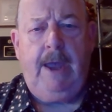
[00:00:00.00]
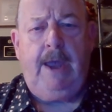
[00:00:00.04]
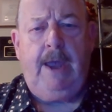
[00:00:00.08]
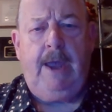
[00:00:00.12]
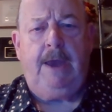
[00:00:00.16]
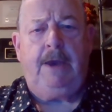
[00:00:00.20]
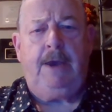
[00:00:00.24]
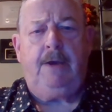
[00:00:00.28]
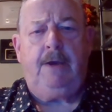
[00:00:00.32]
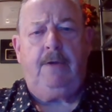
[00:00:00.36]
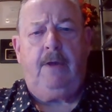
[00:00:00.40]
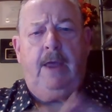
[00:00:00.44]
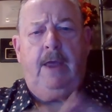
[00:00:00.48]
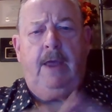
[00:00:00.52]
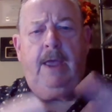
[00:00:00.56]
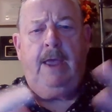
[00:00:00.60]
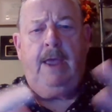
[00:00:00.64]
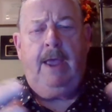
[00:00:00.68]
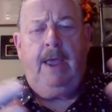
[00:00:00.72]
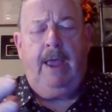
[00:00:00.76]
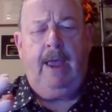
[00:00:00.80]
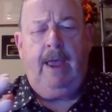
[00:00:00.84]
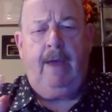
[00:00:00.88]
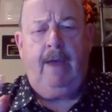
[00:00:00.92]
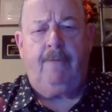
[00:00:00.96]
and
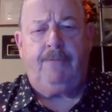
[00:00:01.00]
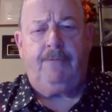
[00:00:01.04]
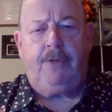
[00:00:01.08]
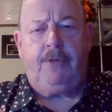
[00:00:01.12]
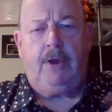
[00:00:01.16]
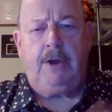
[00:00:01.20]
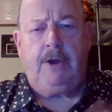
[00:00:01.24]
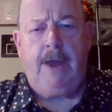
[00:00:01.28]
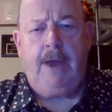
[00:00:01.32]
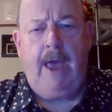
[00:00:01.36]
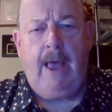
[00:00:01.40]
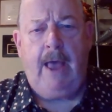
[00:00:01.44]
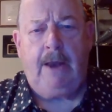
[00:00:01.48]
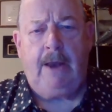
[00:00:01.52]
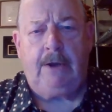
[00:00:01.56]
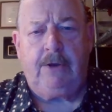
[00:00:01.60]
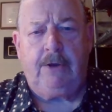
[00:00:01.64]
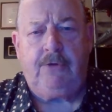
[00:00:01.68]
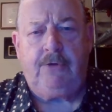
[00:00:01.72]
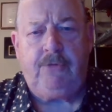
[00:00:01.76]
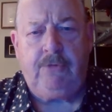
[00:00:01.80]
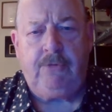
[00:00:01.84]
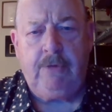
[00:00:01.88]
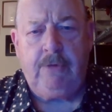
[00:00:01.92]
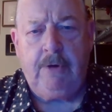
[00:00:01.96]
have the
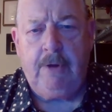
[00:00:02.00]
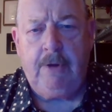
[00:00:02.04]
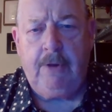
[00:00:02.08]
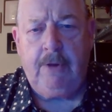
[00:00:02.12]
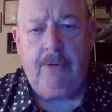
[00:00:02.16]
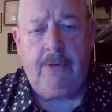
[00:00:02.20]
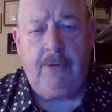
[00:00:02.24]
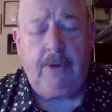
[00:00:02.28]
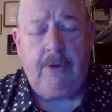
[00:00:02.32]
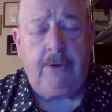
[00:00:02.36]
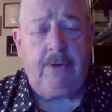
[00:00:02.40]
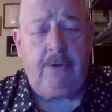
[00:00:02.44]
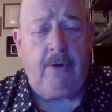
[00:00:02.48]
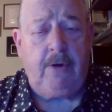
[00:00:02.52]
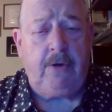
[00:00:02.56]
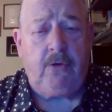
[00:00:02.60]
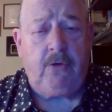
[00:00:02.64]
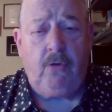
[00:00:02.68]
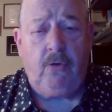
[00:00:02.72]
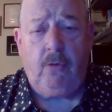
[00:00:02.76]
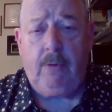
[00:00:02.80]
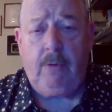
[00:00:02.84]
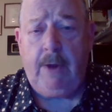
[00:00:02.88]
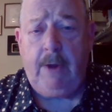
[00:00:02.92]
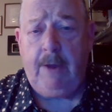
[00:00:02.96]
knowledge that they
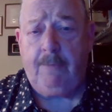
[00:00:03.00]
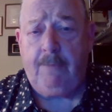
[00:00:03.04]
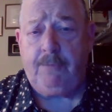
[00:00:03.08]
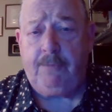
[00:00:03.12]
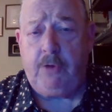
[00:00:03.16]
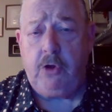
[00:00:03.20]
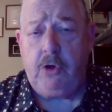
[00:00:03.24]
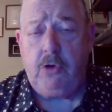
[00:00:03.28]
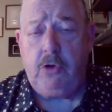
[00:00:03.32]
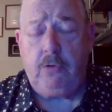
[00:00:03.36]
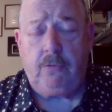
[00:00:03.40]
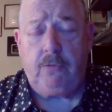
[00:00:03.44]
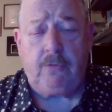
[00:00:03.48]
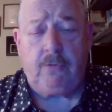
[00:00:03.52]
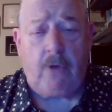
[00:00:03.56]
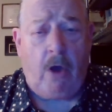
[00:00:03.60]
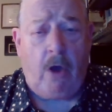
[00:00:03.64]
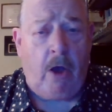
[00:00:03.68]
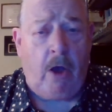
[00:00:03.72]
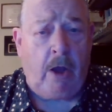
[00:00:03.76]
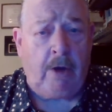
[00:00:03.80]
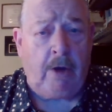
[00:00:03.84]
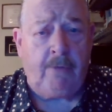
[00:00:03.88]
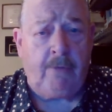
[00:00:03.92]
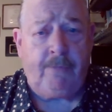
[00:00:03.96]
don't have to use
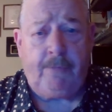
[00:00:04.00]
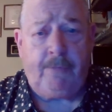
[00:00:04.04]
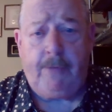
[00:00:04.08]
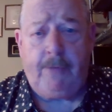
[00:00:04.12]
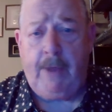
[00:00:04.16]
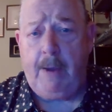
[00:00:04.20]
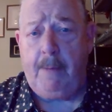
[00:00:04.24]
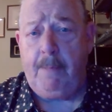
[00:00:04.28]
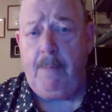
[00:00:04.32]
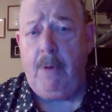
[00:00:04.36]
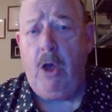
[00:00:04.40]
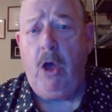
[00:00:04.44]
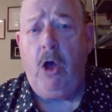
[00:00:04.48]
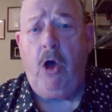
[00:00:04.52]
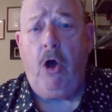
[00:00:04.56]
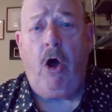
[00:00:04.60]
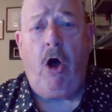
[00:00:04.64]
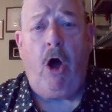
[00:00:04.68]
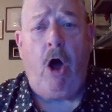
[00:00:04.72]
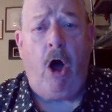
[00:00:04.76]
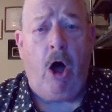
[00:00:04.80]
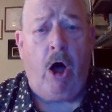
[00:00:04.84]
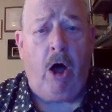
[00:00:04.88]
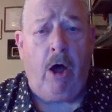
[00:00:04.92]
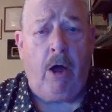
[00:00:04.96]
all of them
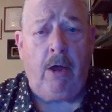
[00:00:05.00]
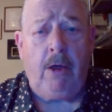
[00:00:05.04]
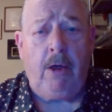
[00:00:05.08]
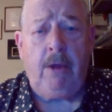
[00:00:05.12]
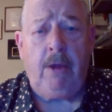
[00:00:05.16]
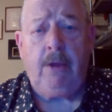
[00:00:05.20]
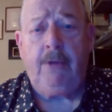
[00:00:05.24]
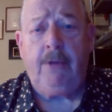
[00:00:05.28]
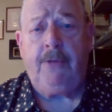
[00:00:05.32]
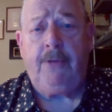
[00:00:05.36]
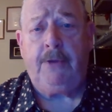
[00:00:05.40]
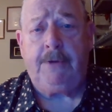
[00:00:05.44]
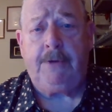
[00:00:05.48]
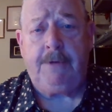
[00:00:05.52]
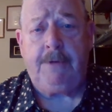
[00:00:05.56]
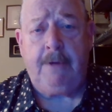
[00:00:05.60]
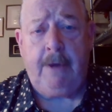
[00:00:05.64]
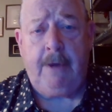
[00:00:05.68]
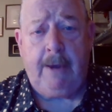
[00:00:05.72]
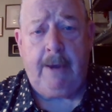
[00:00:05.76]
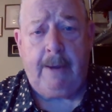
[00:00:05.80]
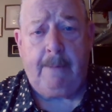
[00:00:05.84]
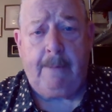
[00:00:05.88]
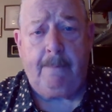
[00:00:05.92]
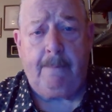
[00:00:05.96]
all the
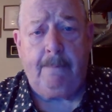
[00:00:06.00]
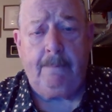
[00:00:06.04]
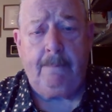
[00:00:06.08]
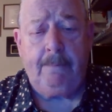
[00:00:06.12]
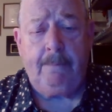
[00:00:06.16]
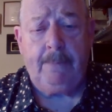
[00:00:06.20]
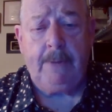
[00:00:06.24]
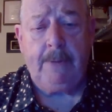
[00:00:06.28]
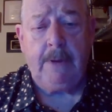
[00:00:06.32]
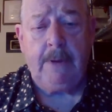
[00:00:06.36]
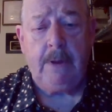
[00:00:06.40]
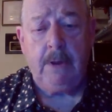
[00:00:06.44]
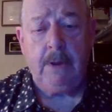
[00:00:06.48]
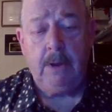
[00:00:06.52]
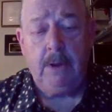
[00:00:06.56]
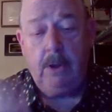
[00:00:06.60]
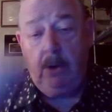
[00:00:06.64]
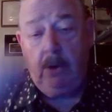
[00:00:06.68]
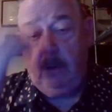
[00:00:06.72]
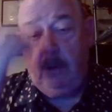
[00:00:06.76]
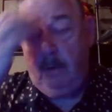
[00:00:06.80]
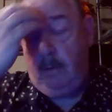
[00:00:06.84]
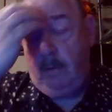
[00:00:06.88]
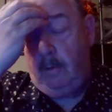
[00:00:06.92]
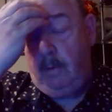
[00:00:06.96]
time.
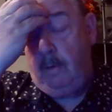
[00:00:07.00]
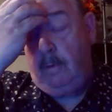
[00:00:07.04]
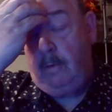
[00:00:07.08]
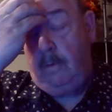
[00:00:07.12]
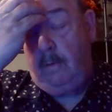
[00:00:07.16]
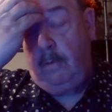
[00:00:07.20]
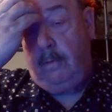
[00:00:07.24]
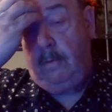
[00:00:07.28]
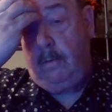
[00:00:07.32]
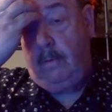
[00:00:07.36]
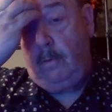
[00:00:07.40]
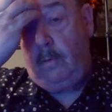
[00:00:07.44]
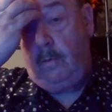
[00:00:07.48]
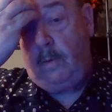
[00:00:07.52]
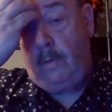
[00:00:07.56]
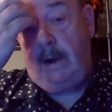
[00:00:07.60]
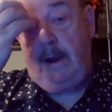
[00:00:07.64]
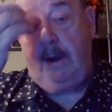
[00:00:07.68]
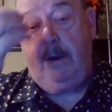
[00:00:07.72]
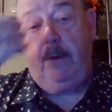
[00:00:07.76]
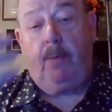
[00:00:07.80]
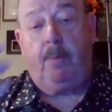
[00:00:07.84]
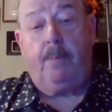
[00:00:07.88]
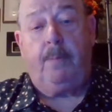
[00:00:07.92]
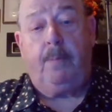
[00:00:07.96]

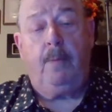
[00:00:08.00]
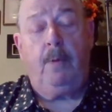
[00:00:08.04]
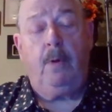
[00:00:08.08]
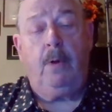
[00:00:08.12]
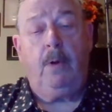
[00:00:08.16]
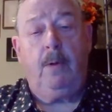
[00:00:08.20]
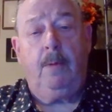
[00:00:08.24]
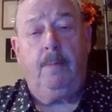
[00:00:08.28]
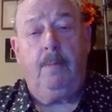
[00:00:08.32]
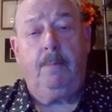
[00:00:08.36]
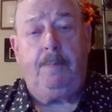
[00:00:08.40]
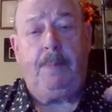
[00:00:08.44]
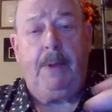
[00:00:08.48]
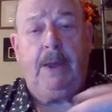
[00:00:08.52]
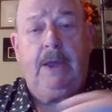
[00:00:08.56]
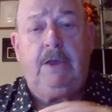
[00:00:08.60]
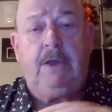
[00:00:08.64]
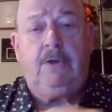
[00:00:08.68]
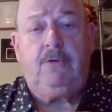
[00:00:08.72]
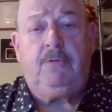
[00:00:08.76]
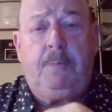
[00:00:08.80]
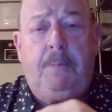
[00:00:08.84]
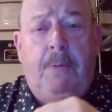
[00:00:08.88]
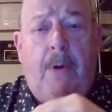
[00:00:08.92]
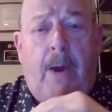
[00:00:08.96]
One of the
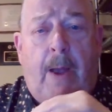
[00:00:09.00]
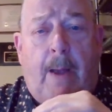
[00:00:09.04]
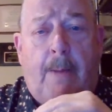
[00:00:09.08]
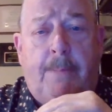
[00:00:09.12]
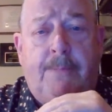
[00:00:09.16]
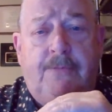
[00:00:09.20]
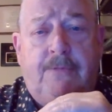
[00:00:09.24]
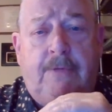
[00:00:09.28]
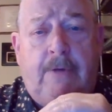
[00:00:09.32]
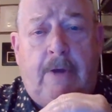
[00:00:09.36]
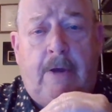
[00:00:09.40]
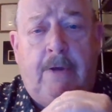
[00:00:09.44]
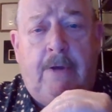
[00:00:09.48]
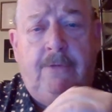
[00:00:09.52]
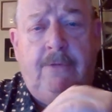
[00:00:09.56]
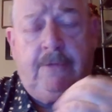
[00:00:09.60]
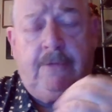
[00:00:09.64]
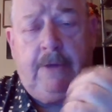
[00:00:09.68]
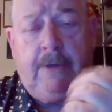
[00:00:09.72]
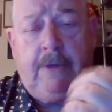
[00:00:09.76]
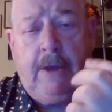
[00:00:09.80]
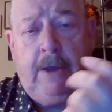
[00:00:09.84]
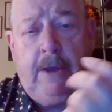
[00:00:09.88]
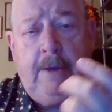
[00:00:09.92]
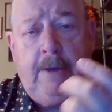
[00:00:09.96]
biggest problems I
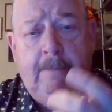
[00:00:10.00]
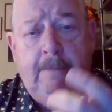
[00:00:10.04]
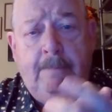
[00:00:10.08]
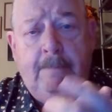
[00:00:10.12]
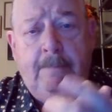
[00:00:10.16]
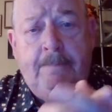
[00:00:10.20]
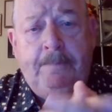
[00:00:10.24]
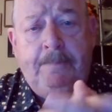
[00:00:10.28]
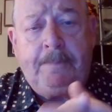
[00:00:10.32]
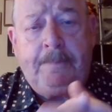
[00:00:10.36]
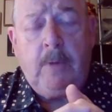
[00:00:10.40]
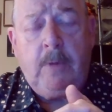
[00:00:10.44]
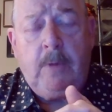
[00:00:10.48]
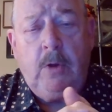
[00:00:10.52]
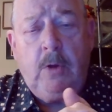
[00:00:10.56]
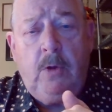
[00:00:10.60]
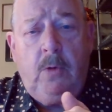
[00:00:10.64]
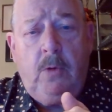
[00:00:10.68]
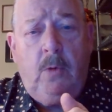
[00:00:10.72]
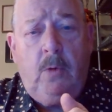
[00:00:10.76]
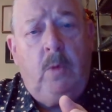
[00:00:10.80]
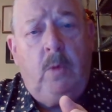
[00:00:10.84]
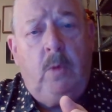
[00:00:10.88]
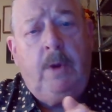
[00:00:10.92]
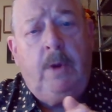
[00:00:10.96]
see
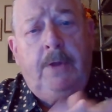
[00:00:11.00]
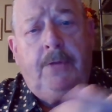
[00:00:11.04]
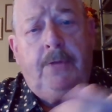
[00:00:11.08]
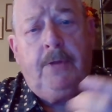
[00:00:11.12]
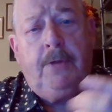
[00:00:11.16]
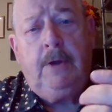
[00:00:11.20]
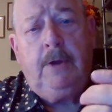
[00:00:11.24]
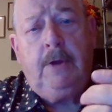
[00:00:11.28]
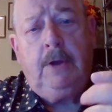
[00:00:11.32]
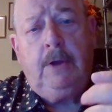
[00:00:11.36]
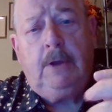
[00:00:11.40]
with